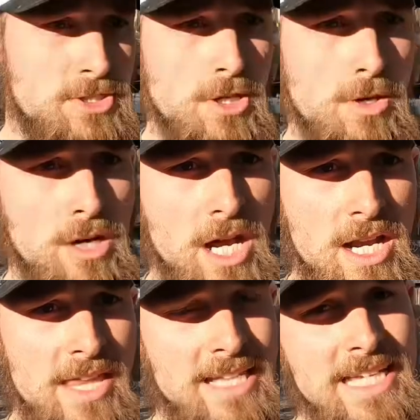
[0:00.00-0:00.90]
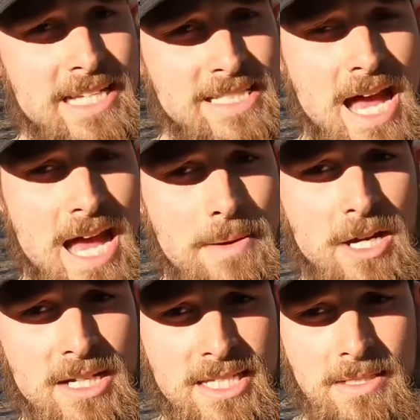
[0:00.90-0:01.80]
So a lot of that takes time, a
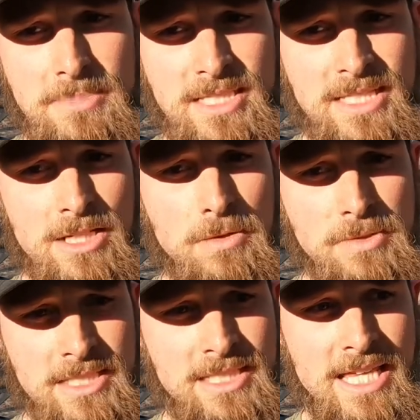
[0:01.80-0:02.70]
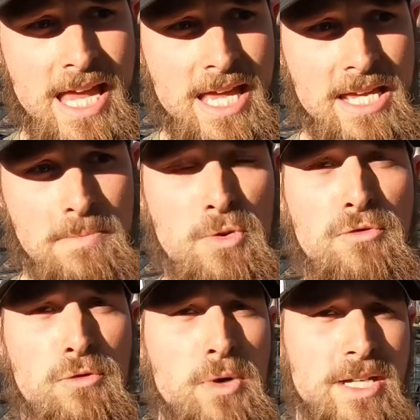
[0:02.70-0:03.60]
lot of it takes skill to see that and
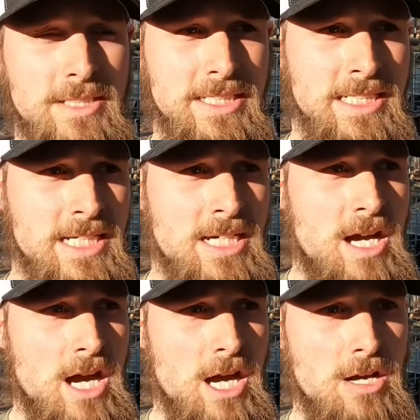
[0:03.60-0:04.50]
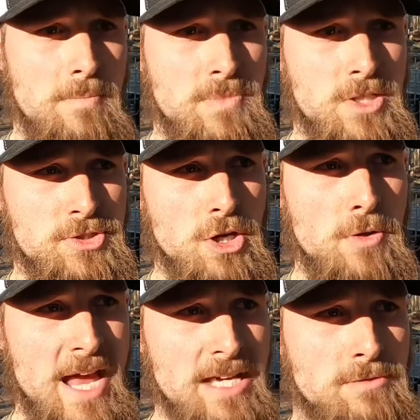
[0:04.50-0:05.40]
move quickly.
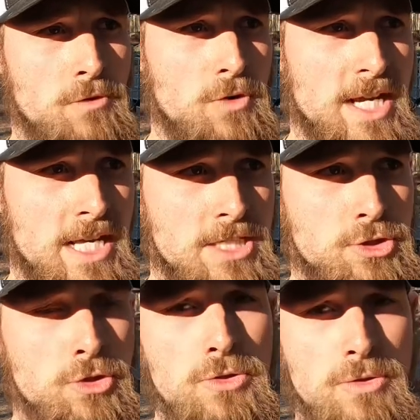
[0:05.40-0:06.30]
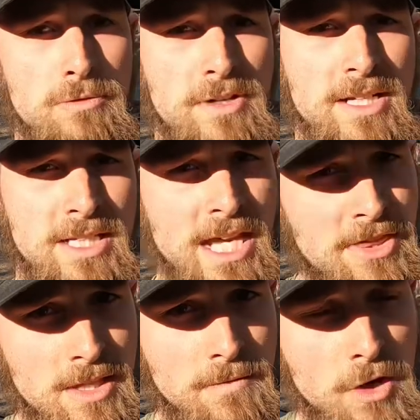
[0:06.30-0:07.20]
So as far as user-friendly, I
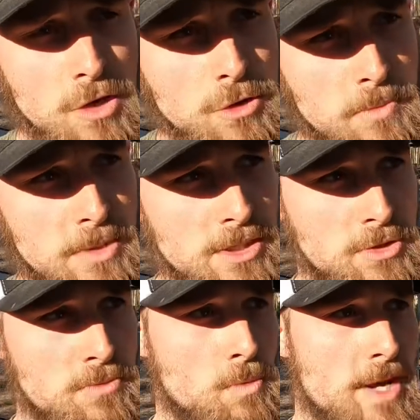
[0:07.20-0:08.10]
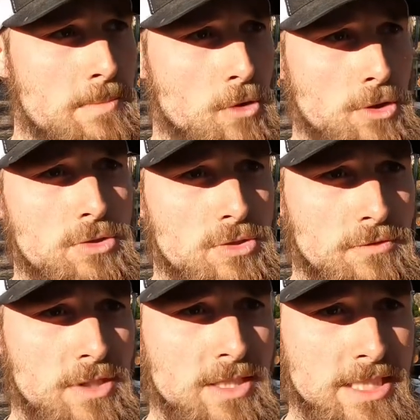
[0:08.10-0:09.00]
think the vertical splitter is way more
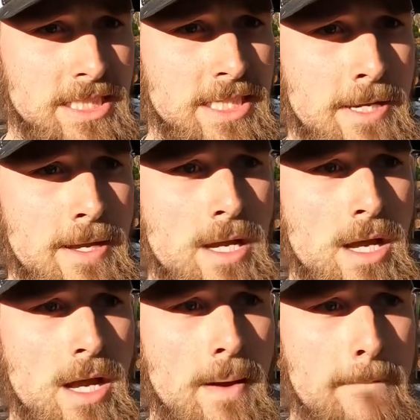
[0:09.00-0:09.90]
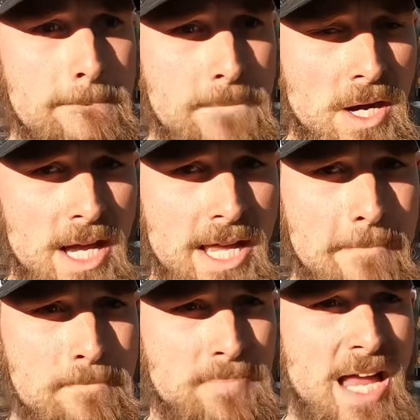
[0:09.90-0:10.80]
user-friendly, but
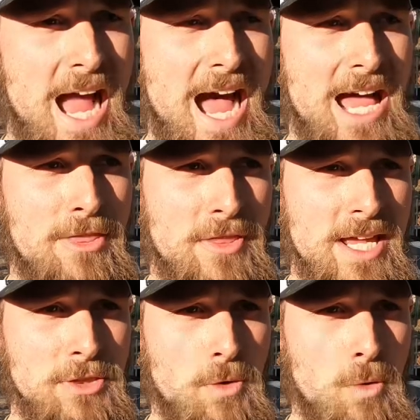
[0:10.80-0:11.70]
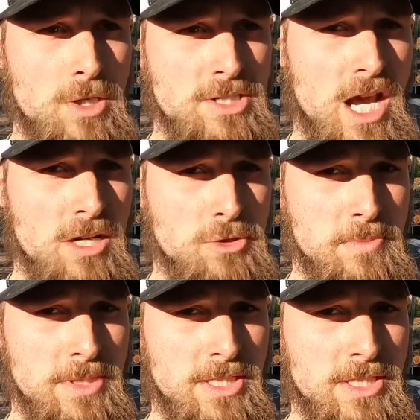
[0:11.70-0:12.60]
I think the horizontal
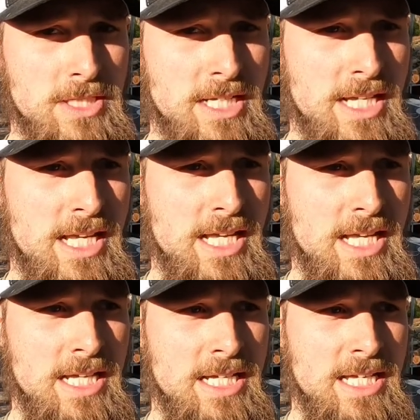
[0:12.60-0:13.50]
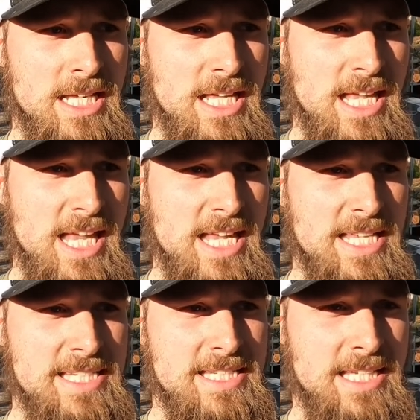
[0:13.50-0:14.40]
splitter
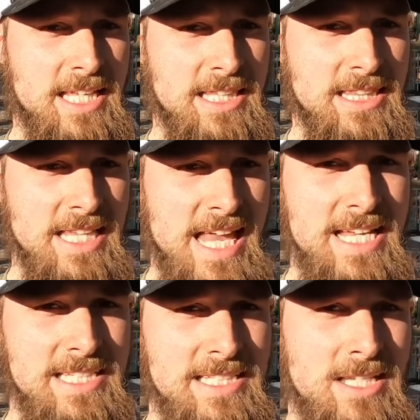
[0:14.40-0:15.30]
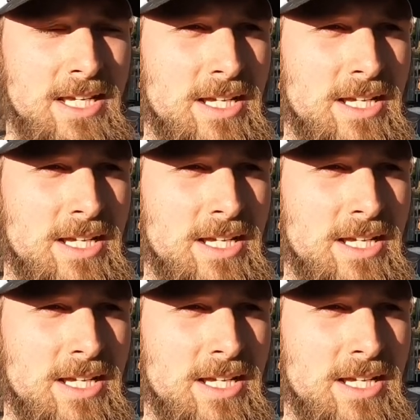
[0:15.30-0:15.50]
is less